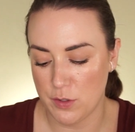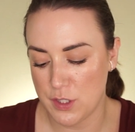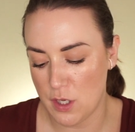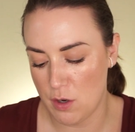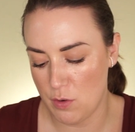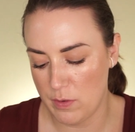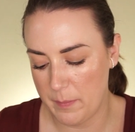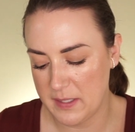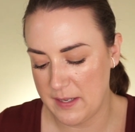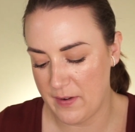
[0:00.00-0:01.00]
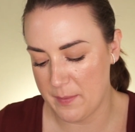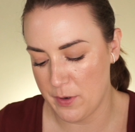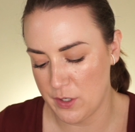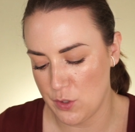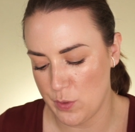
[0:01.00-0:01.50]
So let me see if I can put
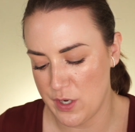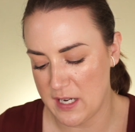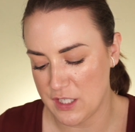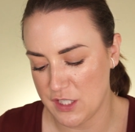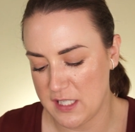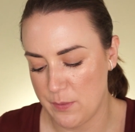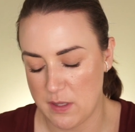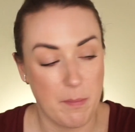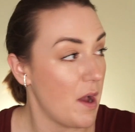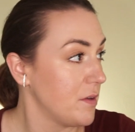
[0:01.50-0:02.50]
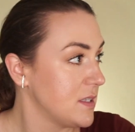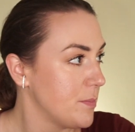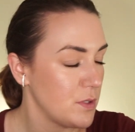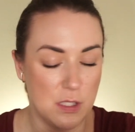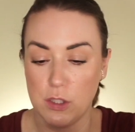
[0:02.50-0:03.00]
it to where you can actually see what the bottle's
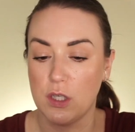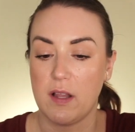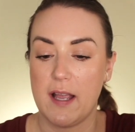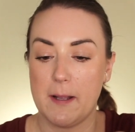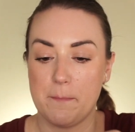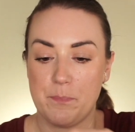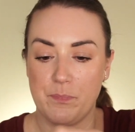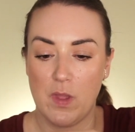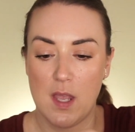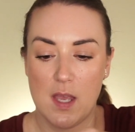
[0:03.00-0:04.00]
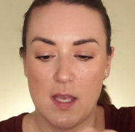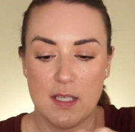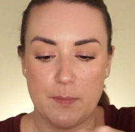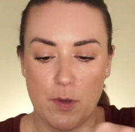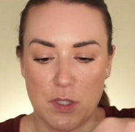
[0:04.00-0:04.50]
supposed to look like. It's
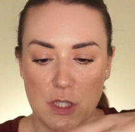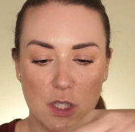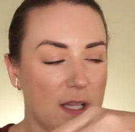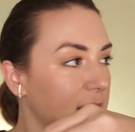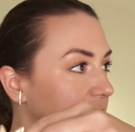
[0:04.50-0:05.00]
supposed to look like